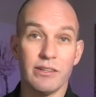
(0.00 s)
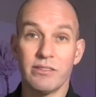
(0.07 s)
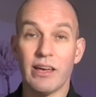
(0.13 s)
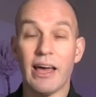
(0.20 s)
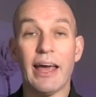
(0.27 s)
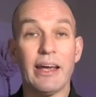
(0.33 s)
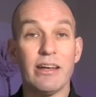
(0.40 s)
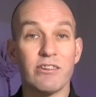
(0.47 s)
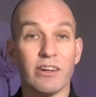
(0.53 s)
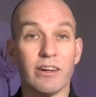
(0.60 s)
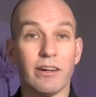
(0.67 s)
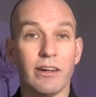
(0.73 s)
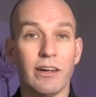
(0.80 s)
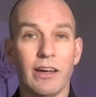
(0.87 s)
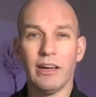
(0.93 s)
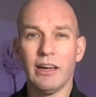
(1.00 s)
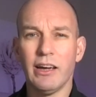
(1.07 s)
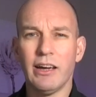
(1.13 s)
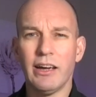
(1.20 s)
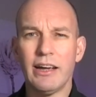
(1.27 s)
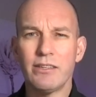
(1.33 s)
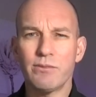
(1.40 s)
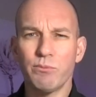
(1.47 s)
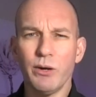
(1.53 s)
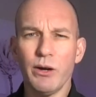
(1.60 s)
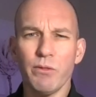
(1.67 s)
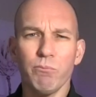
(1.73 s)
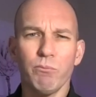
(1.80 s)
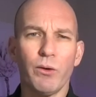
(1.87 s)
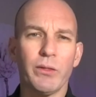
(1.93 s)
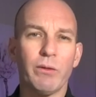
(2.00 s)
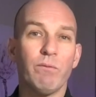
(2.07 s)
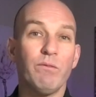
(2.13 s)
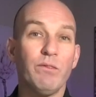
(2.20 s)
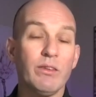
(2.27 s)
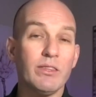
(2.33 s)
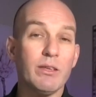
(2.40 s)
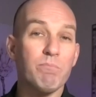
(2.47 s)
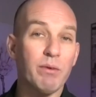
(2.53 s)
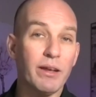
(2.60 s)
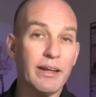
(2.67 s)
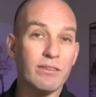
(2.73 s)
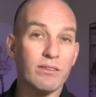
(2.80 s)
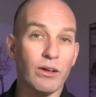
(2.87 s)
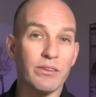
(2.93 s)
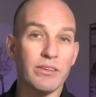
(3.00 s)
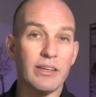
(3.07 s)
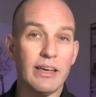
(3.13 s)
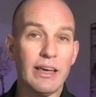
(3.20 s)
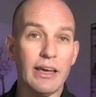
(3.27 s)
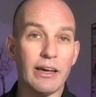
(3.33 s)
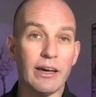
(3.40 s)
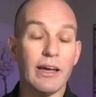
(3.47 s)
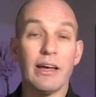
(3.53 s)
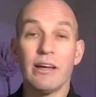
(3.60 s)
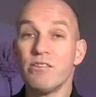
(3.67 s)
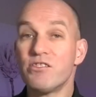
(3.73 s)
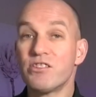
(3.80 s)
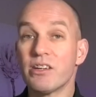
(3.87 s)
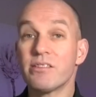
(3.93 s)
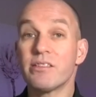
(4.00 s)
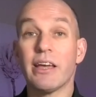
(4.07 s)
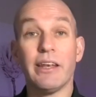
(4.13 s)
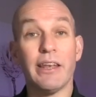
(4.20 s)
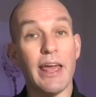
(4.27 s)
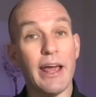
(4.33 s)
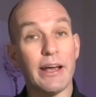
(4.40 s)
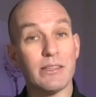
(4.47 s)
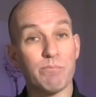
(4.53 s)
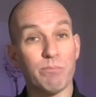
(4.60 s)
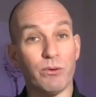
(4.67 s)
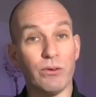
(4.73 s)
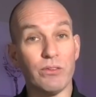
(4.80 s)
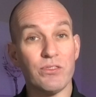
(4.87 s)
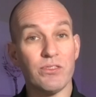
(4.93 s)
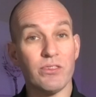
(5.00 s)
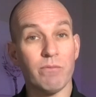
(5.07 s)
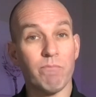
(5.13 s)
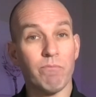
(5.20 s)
to Asia. It's worth more than $50 billion a year just in exports.